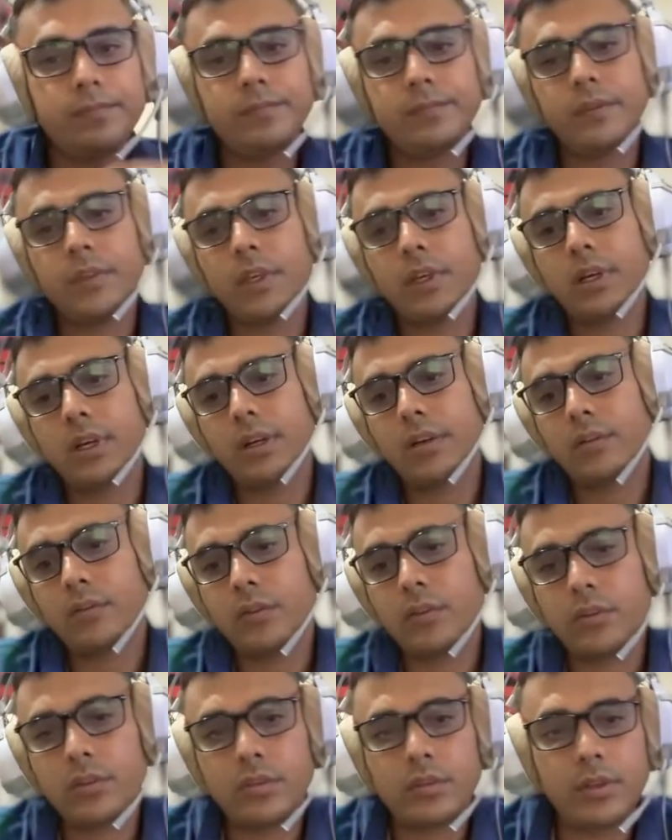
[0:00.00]
yeah, it
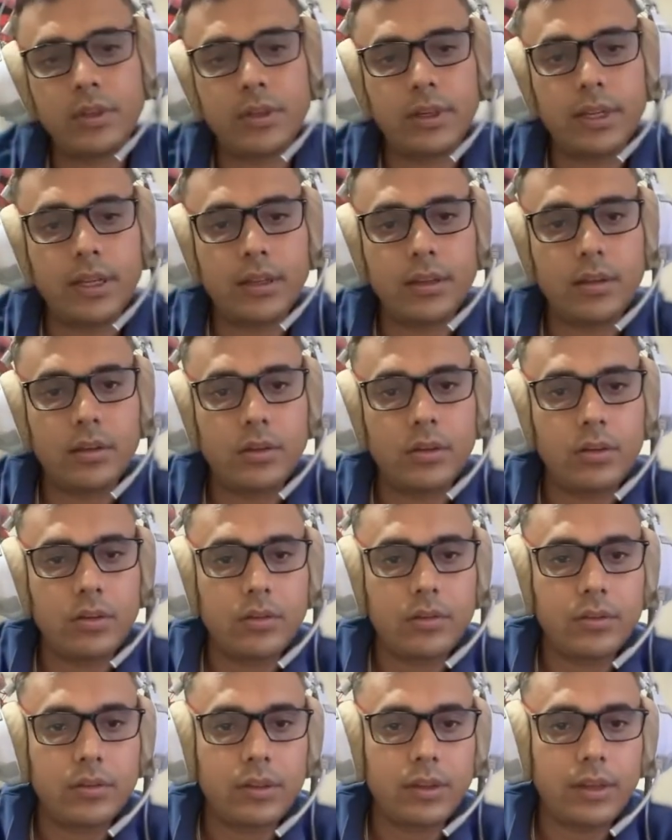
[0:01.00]
was a dead
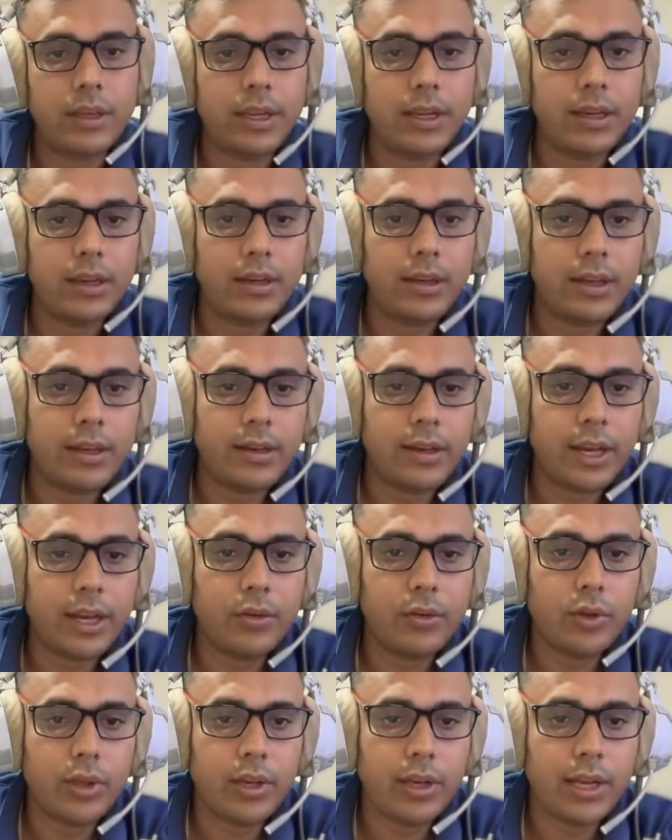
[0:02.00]
loss. And we try
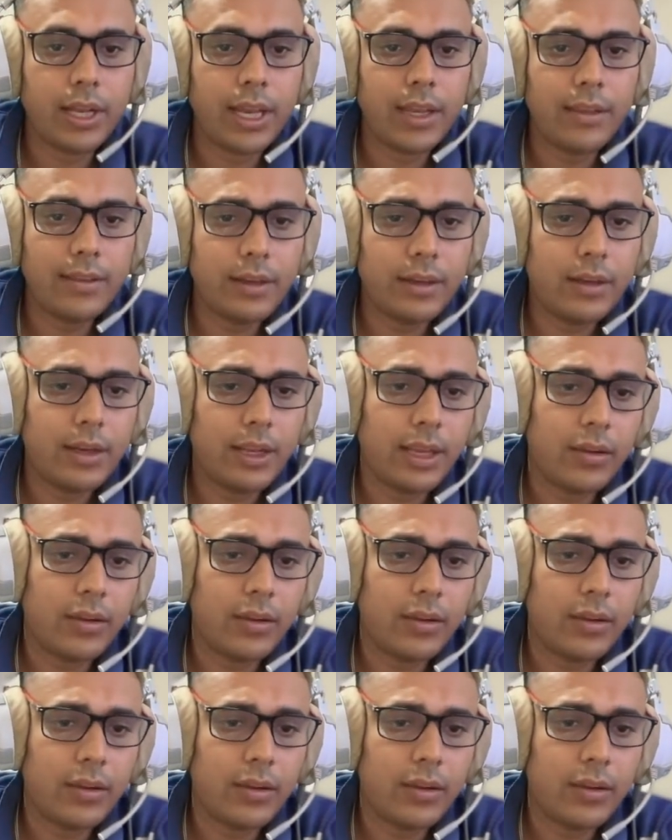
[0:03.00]
to analyze it like